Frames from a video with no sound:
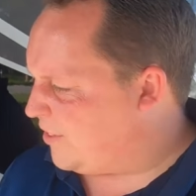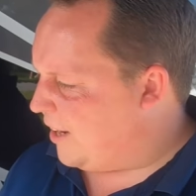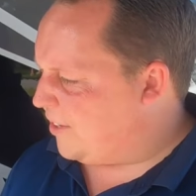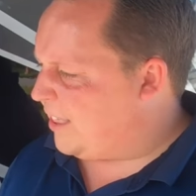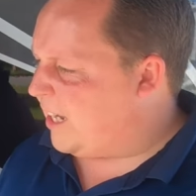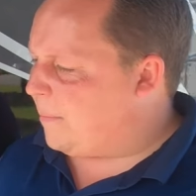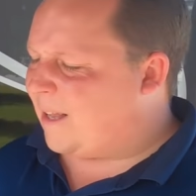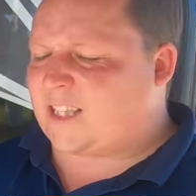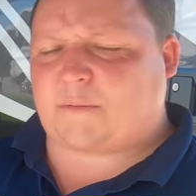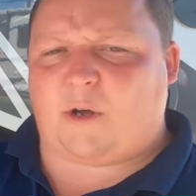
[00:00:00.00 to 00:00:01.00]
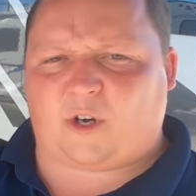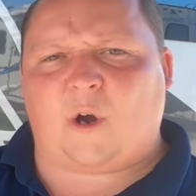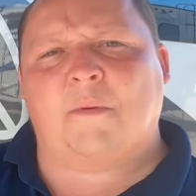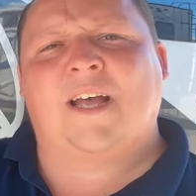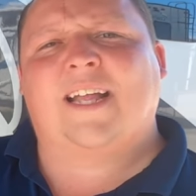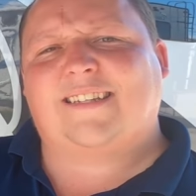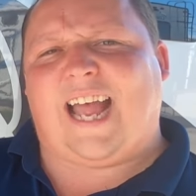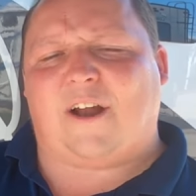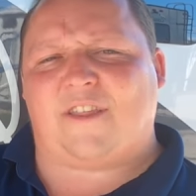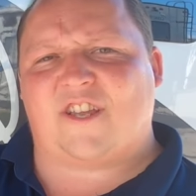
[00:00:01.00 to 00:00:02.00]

widths, everything about this motorhome down